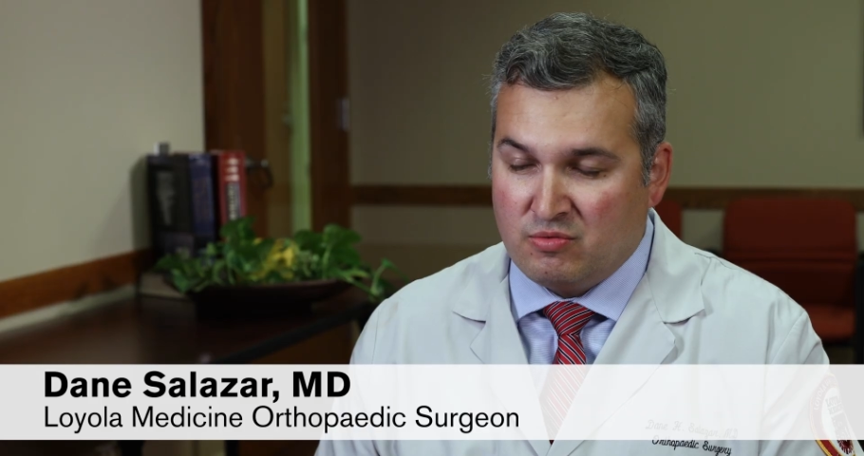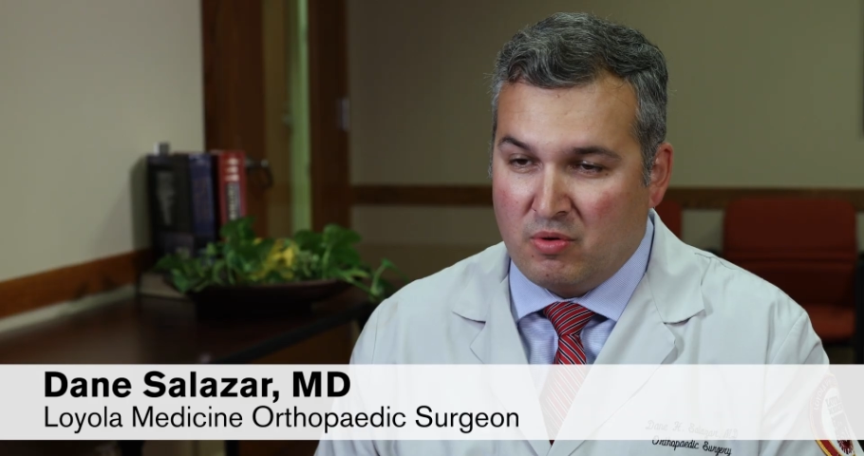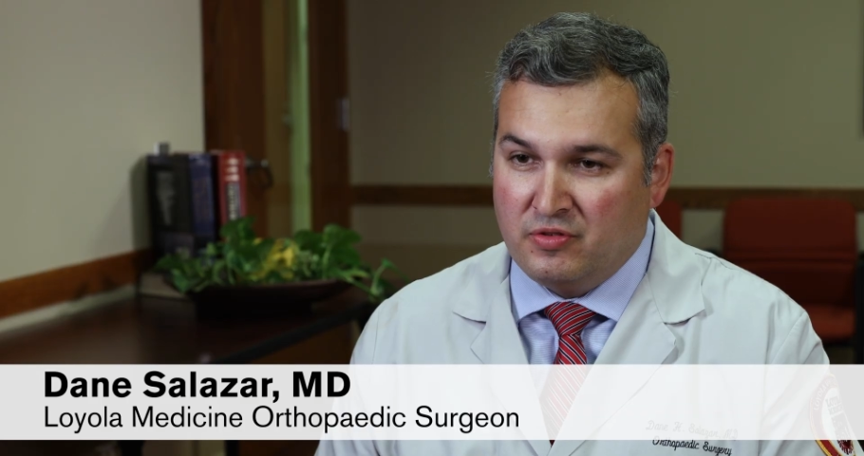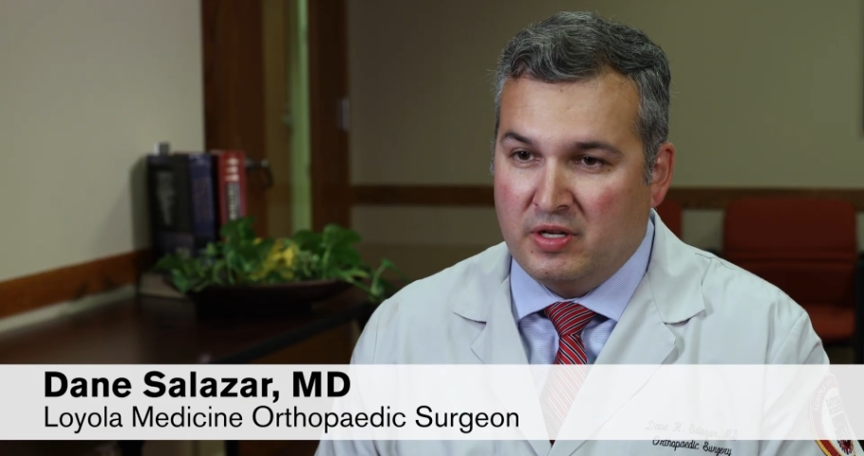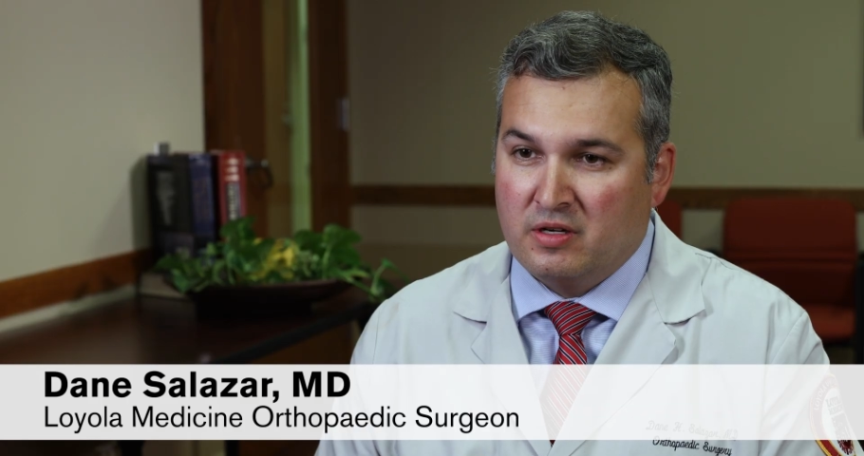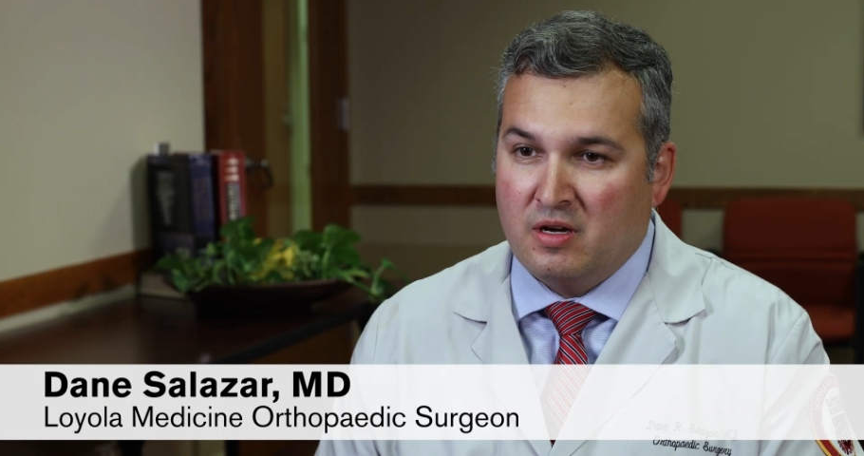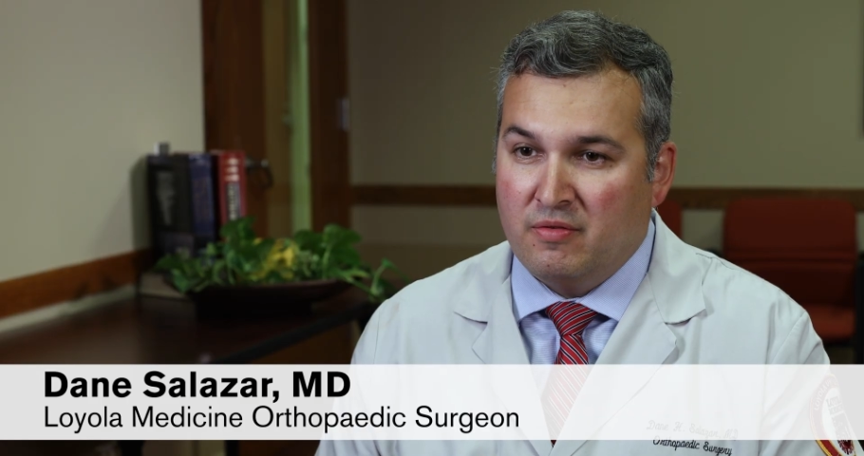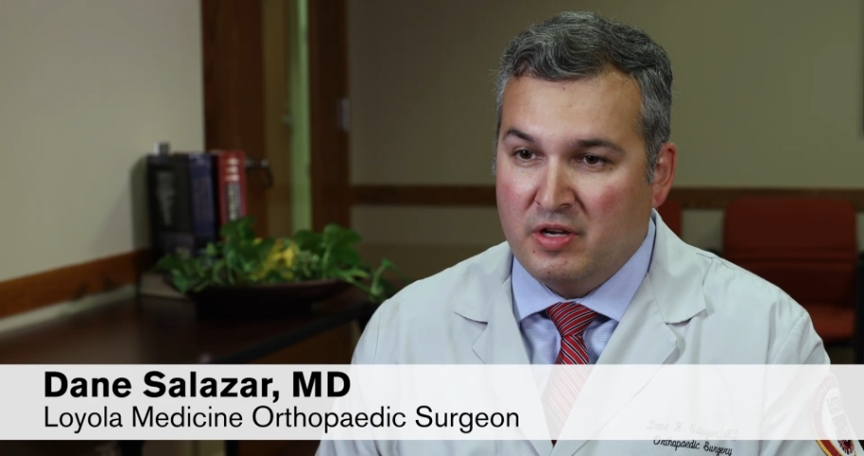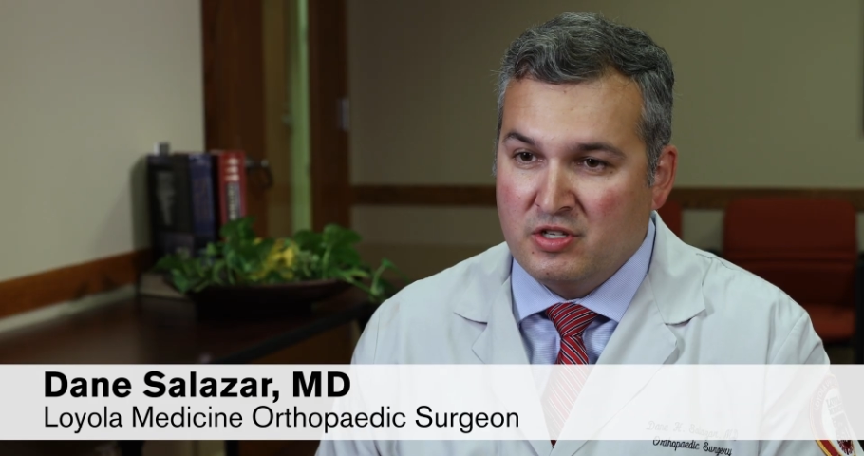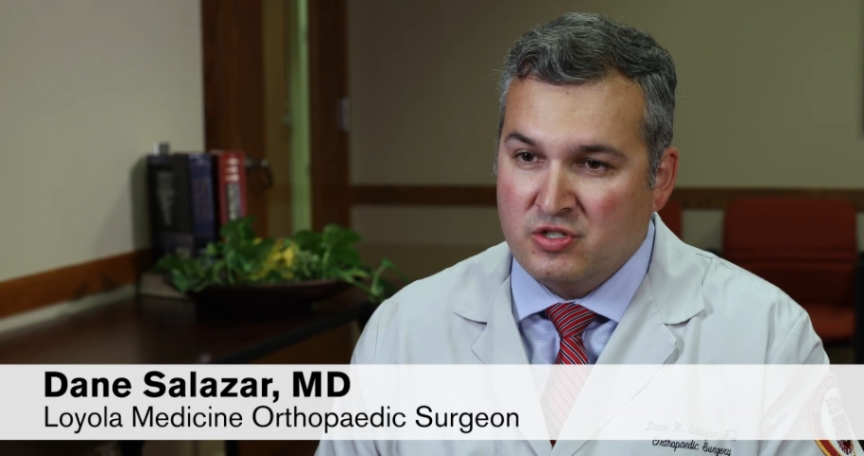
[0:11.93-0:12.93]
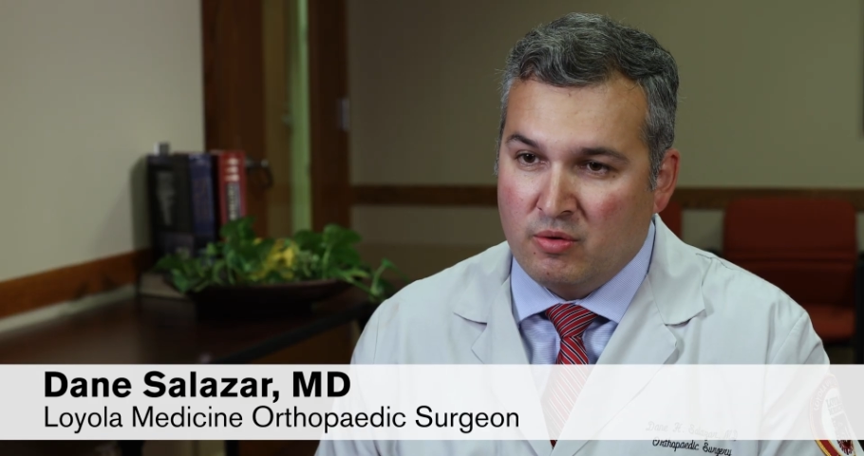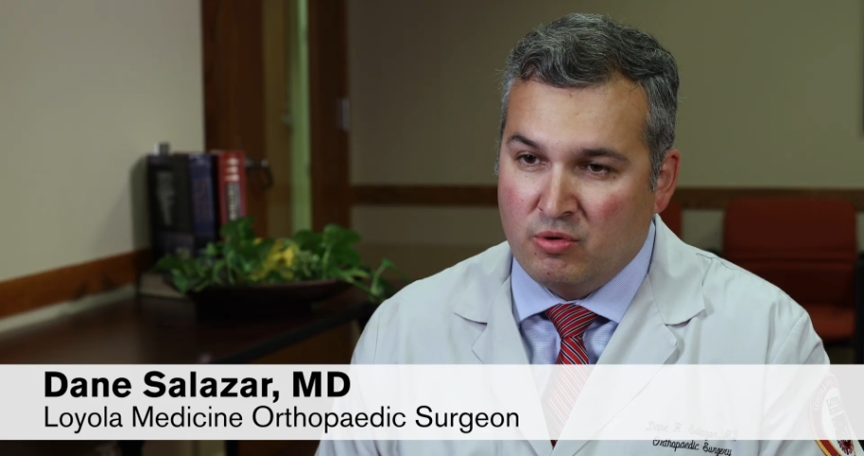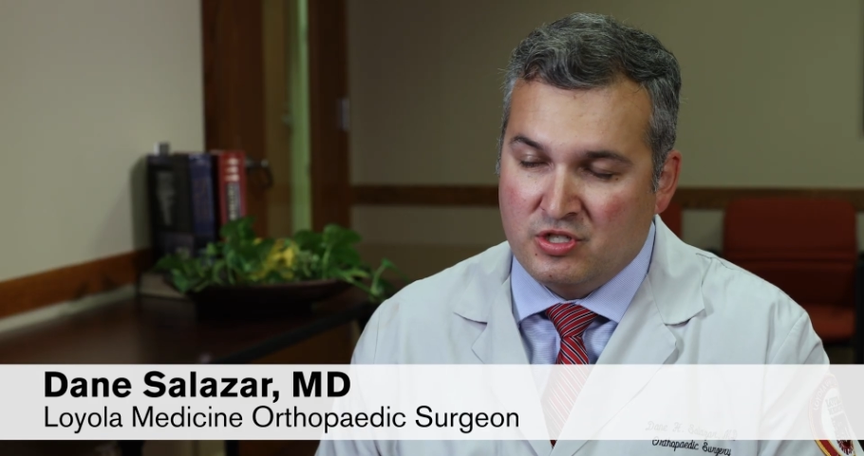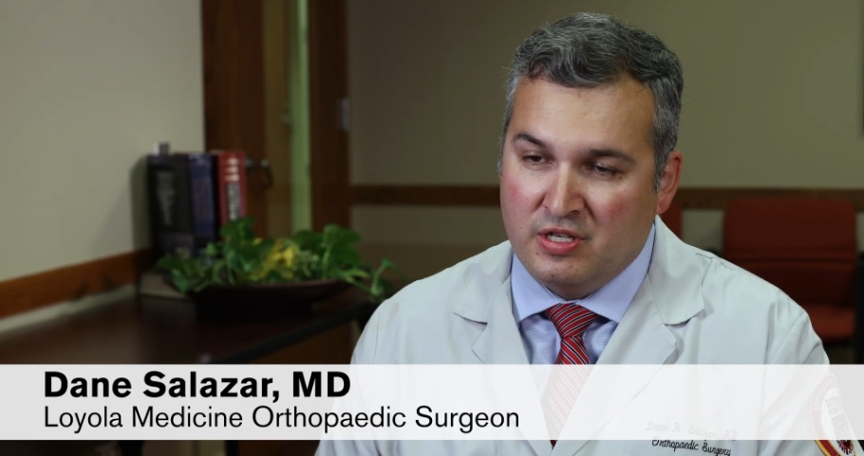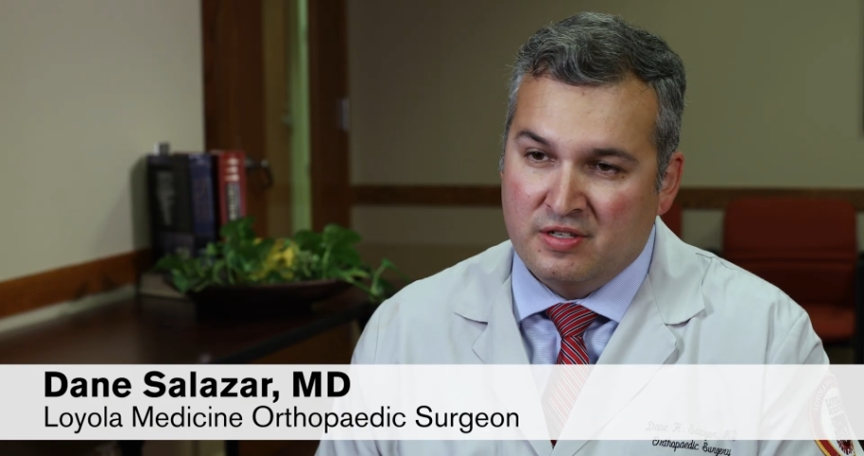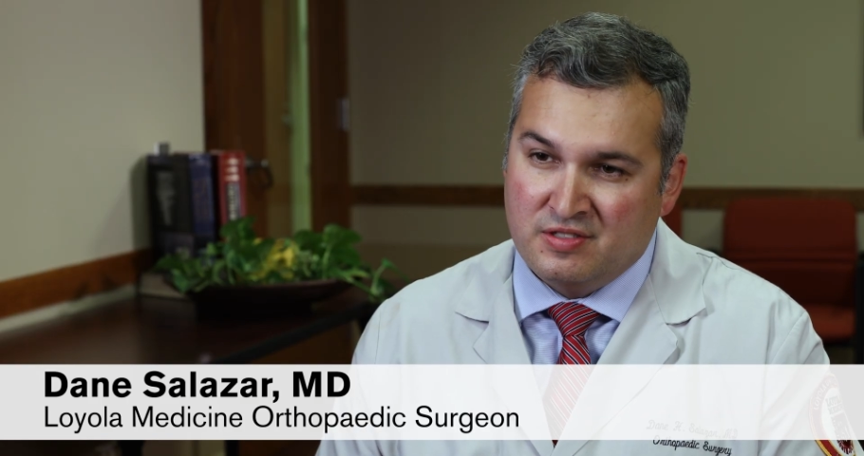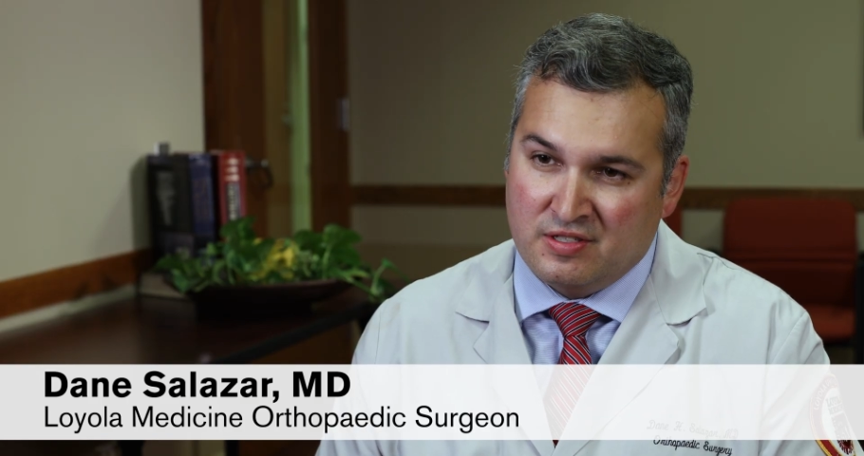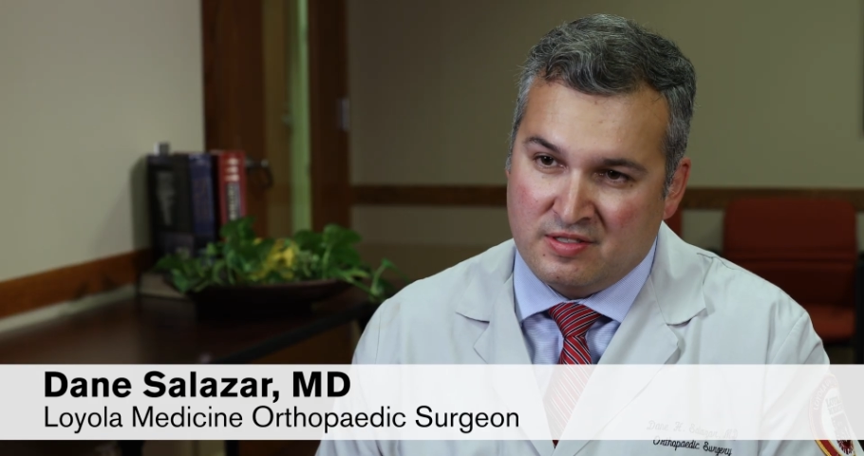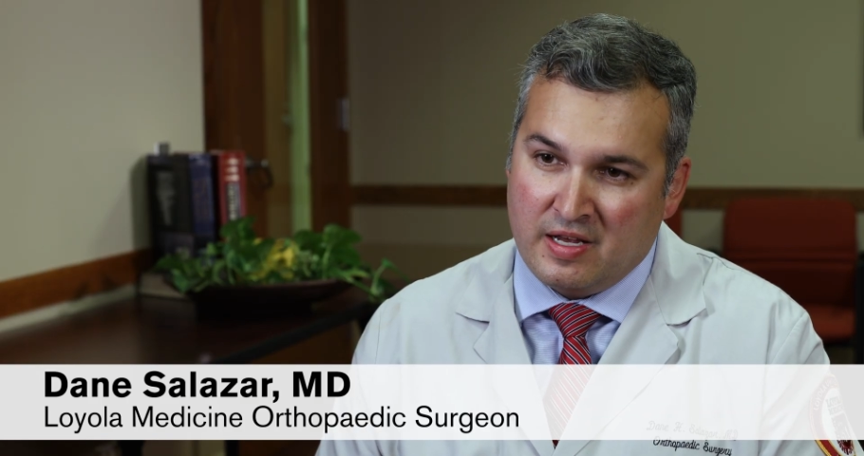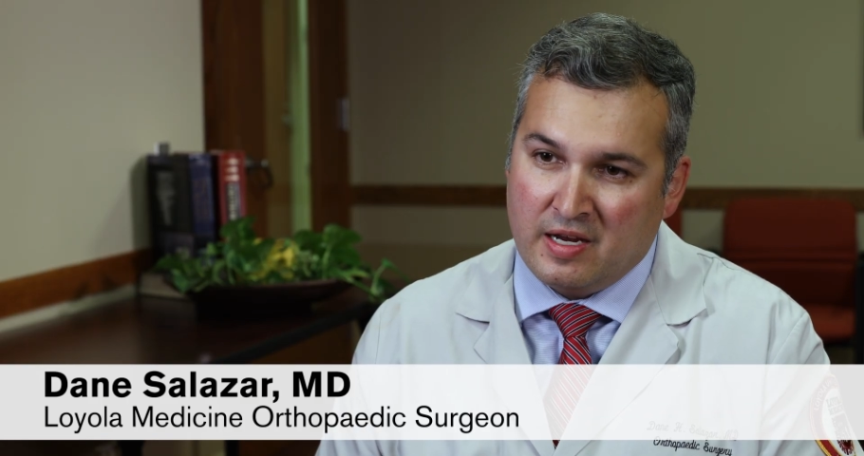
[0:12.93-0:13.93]
his rotator cuff injury, which he had
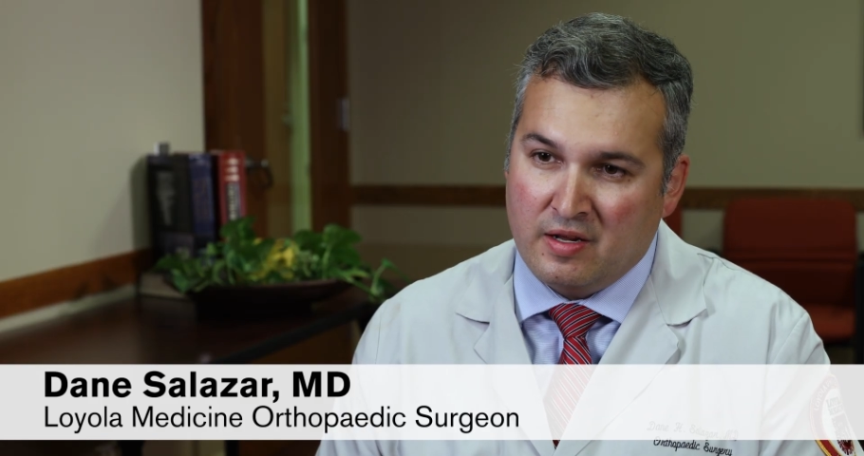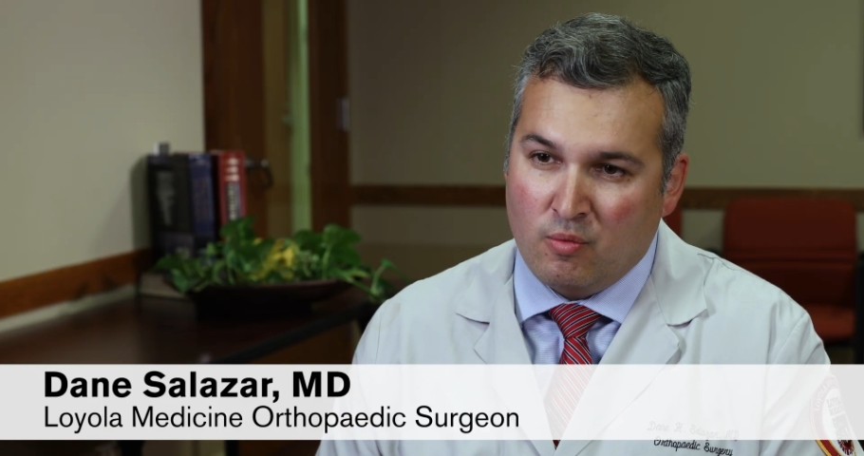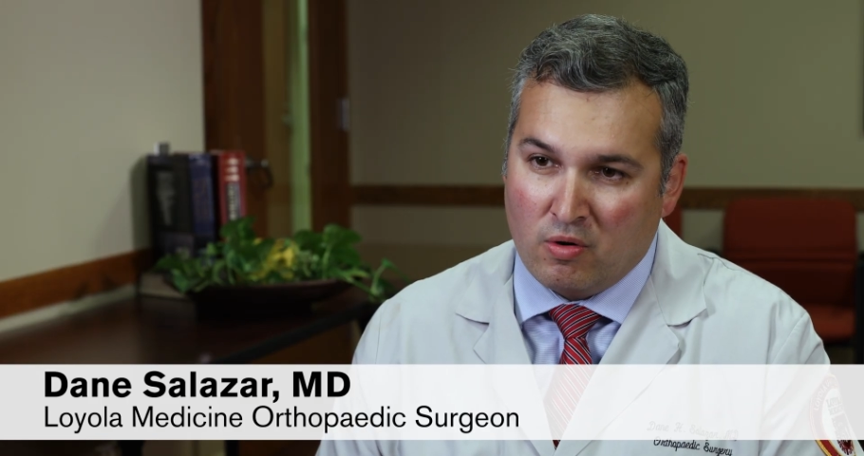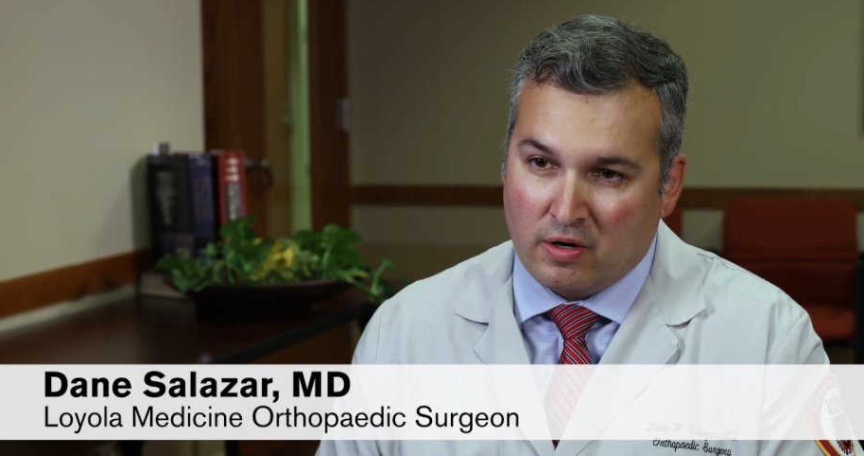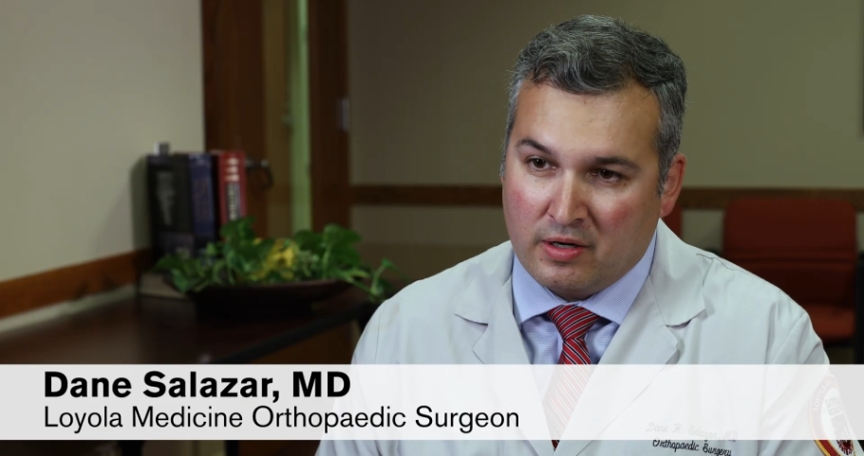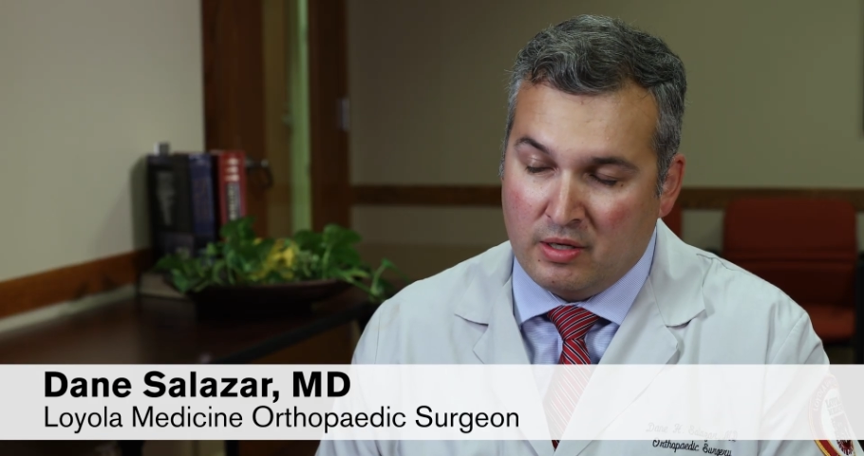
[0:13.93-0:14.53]
sustained at work.